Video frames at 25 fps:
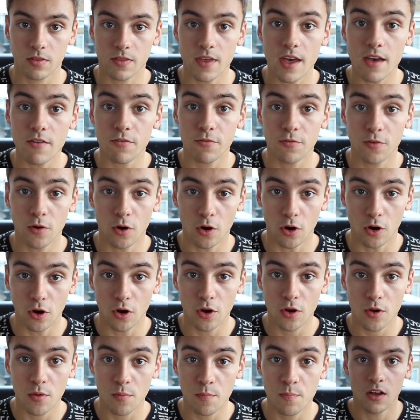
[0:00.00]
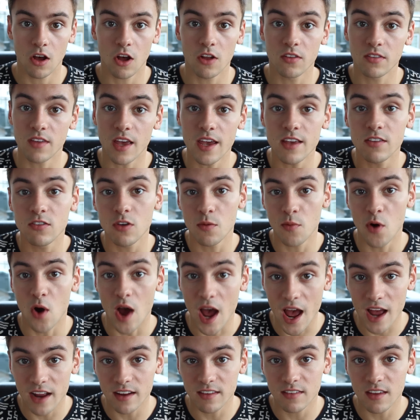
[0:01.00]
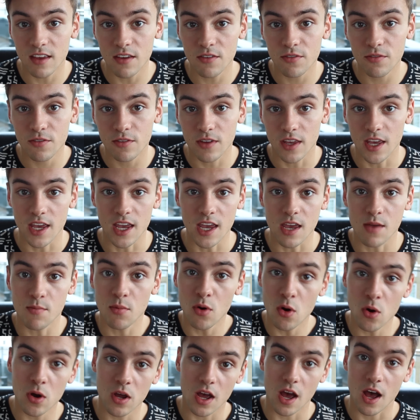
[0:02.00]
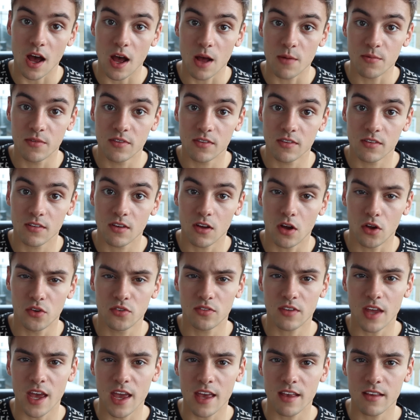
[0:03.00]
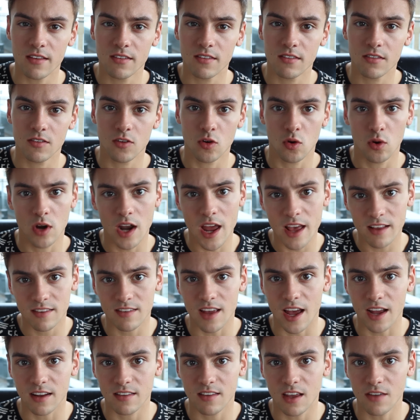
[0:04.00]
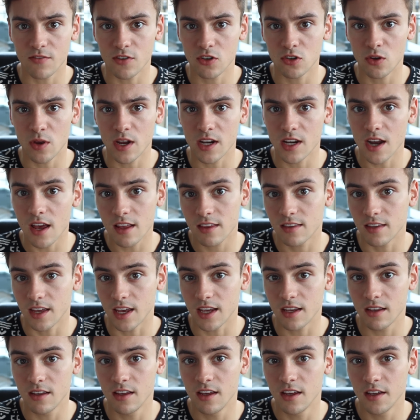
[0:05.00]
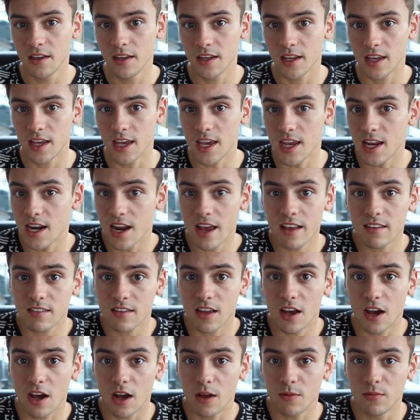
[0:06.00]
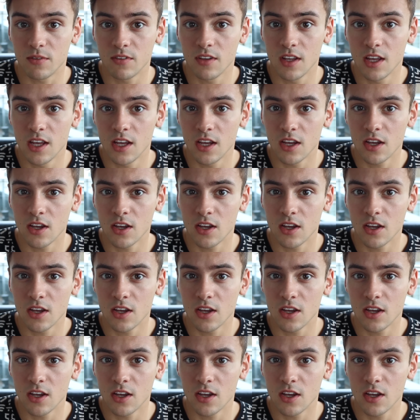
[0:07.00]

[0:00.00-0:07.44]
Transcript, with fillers: Therefore, on days you're more active, eat more carbs. On days you're less active and doing nothing, eat less carbs.